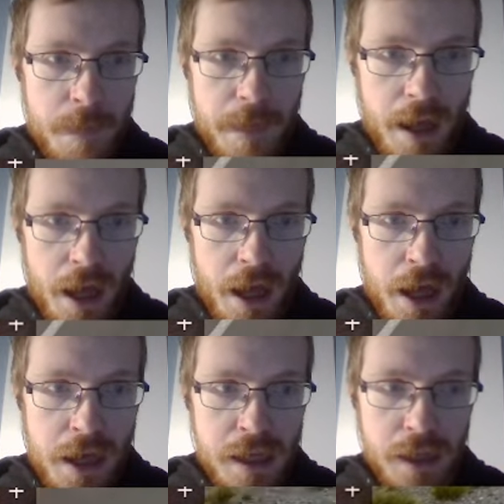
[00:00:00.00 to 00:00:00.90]
I
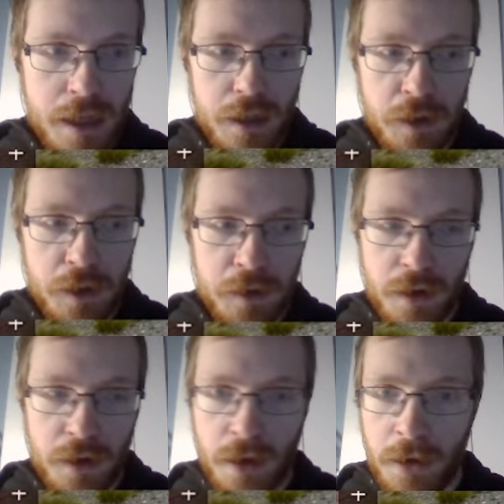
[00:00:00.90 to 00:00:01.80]
don't
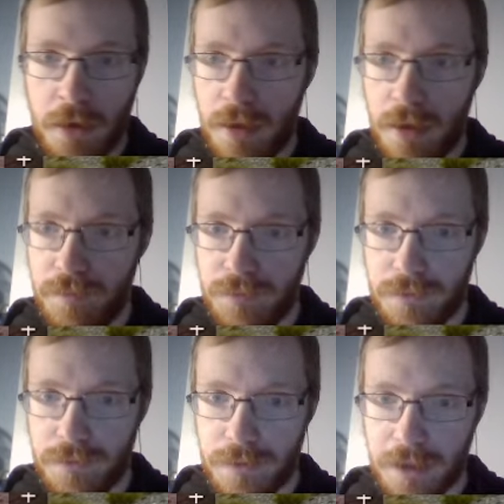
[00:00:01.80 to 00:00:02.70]
know.
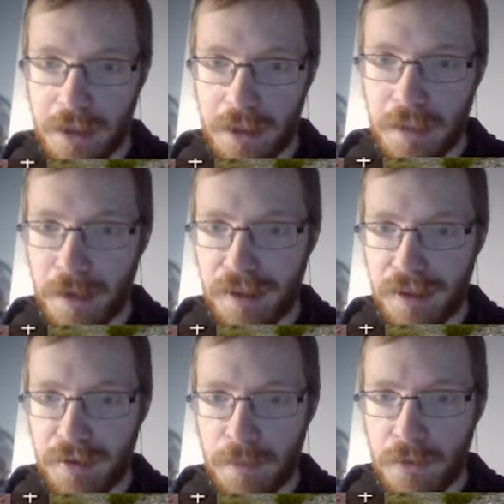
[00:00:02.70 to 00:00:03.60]
I need to practice some
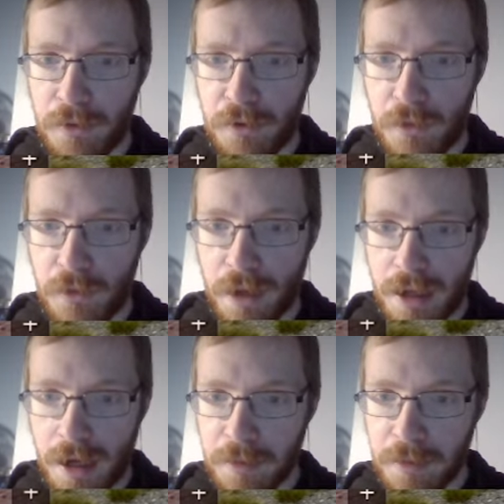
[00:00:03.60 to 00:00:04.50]
Peru, but yeah, I'm
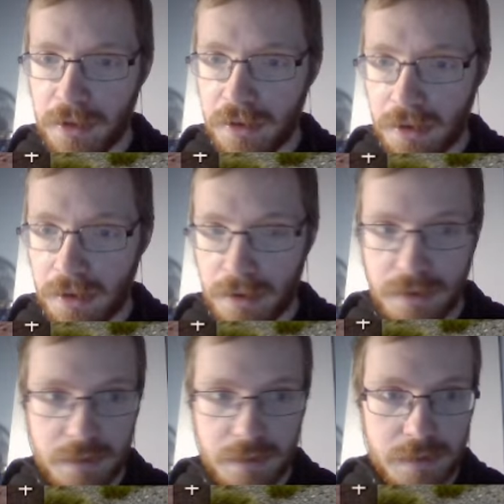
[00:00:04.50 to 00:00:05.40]
going to
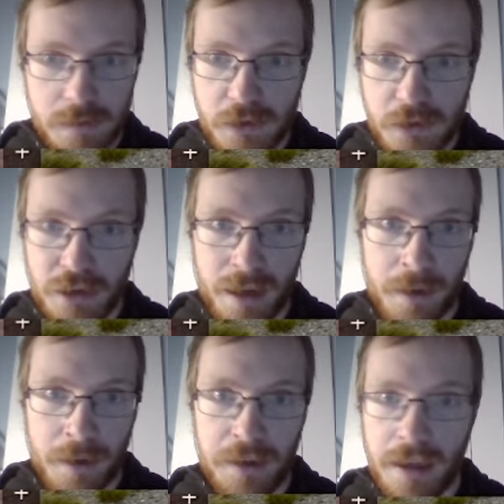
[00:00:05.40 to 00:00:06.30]
try around
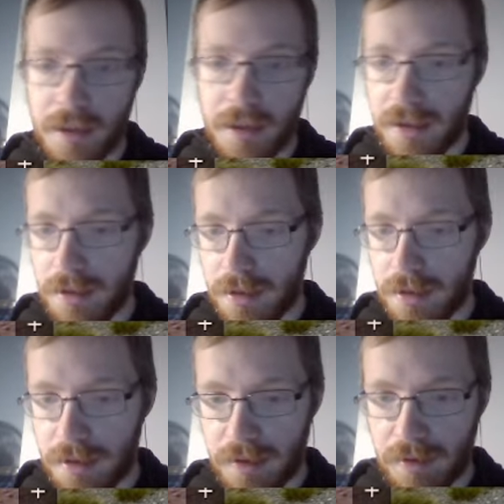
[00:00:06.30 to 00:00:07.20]
here, I think. Let's
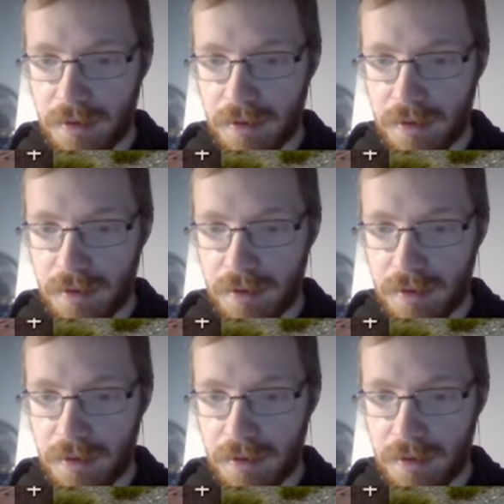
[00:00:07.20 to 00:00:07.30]
see.